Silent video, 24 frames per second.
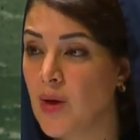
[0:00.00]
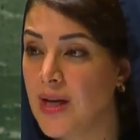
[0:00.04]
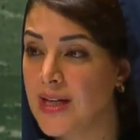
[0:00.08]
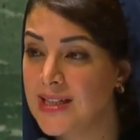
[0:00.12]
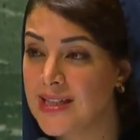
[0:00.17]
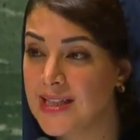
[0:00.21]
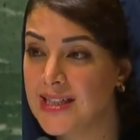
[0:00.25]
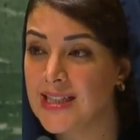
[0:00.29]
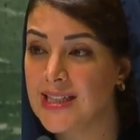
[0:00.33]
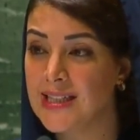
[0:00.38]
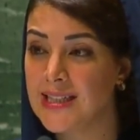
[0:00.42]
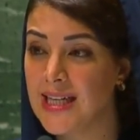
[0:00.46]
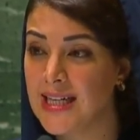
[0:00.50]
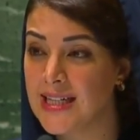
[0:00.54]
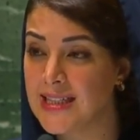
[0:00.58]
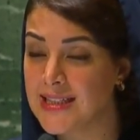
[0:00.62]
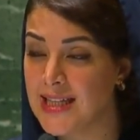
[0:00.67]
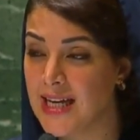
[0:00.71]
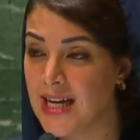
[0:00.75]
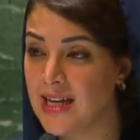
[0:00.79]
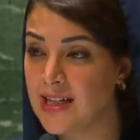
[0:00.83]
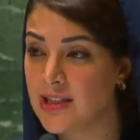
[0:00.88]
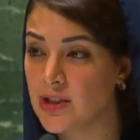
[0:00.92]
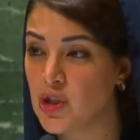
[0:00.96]
To keep
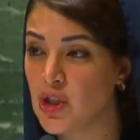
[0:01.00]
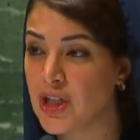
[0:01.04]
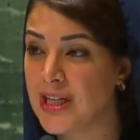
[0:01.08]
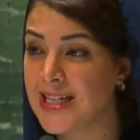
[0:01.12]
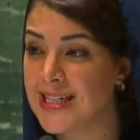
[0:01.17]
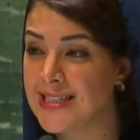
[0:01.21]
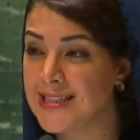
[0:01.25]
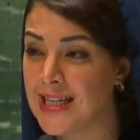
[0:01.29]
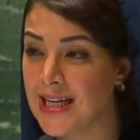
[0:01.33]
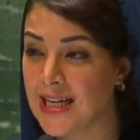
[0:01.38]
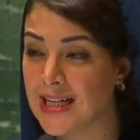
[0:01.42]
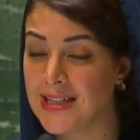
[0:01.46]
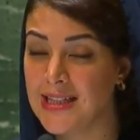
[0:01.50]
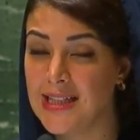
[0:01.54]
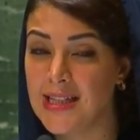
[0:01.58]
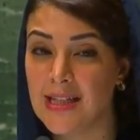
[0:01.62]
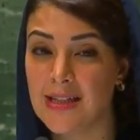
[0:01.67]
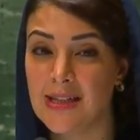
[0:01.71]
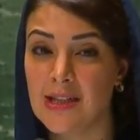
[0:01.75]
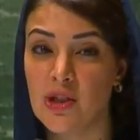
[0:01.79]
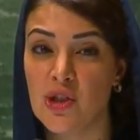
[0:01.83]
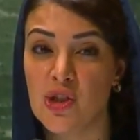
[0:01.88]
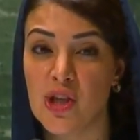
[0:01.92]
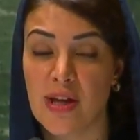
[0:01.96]

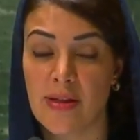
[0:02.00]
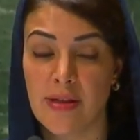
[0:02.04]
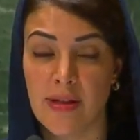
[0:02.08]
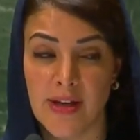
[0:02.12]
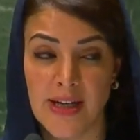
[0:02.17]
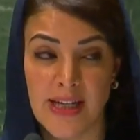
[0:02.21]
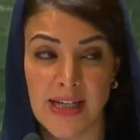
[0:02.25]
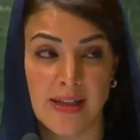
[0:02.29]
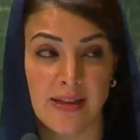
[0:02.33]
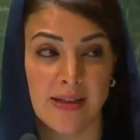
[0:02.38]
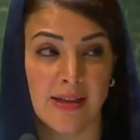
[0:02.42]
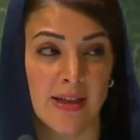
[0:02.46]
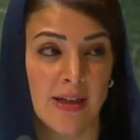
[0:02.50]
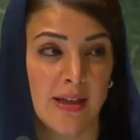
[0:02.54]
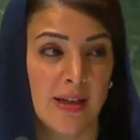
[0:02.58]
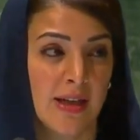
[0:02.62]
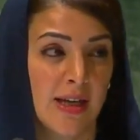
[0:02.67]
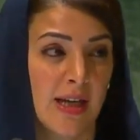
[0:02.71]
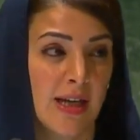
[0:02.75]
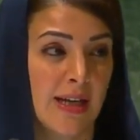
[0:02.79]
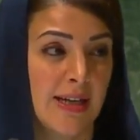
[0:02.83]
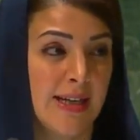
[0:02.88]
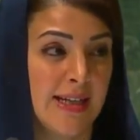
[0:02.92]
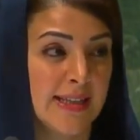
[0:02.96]
1.5 degrees
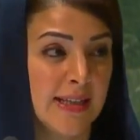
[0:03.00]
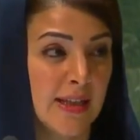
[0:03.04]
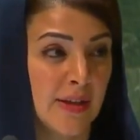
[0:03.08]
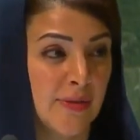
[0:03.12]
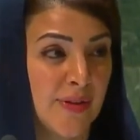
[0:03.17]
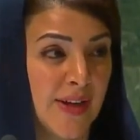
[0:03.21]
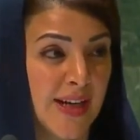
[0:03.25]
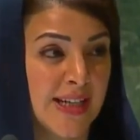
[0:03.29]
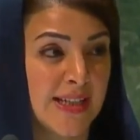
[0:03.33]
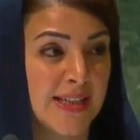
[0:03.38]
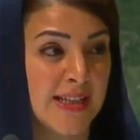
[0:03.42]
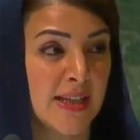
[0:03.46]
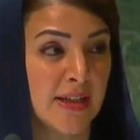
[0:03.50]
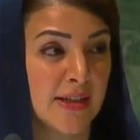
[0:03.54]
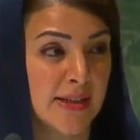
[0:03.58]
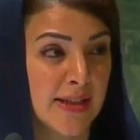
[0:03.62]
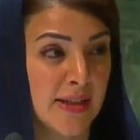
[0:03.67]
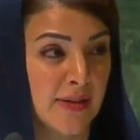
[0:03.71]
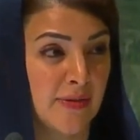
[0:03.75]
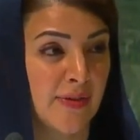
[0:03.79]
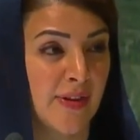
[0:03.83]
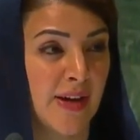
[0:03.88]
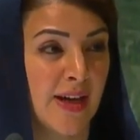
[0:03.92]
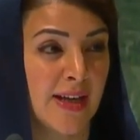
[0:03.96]
within reach,
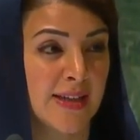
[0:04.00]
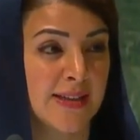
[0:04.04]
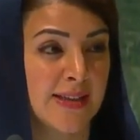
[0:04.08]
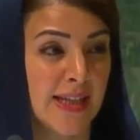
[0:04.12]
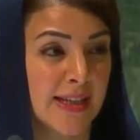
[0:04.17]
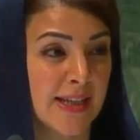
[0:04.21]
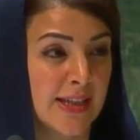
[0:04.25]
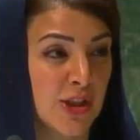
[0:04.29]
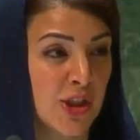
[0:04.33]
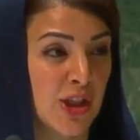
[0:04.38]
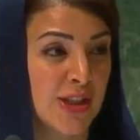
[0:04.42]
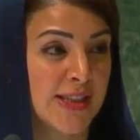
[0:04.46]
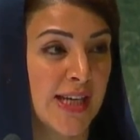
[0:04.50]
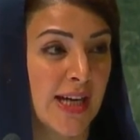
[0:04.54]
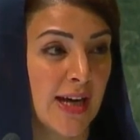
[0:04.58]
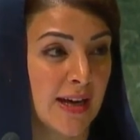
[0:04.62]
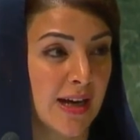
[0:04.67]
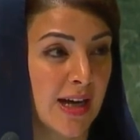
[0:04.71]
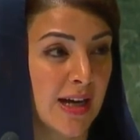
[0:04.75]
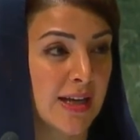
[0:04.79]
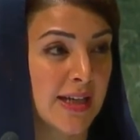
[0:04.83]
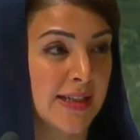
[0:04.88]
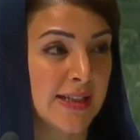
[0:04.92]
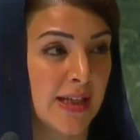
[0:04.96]
we need
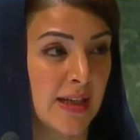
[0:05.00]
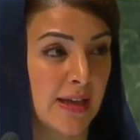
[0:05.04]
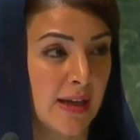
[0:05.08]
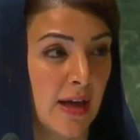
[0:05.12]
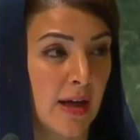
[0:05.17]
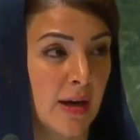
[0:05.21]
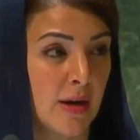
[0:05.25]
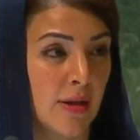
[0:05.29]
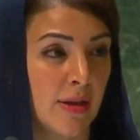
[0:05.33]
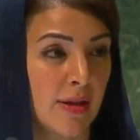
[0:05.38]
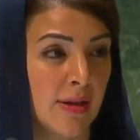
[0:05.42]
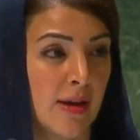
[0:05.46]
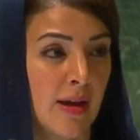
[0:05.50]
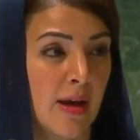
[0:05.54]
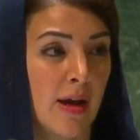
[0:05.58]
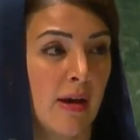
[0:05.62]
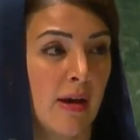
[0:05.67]
transformational change.